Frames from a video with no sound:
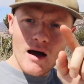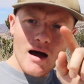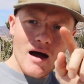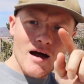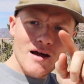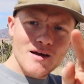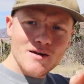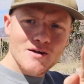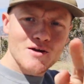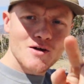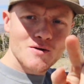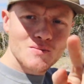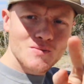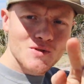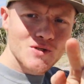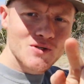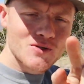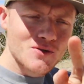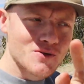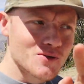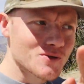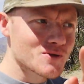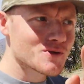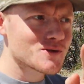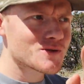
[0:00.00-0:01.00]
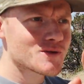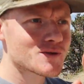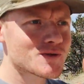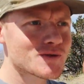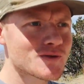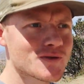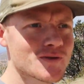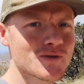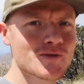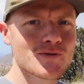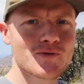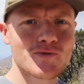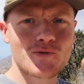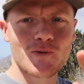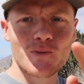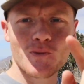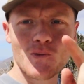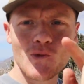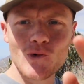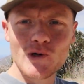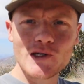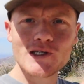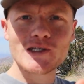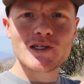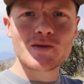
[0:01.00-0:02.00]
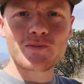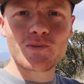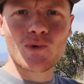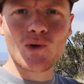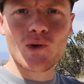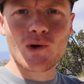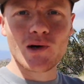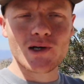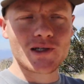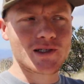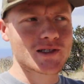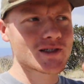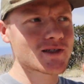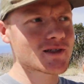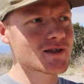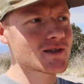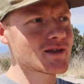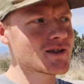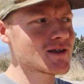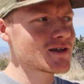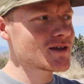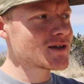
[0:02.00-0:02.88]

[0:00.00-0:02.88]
I come to you from Windy Point.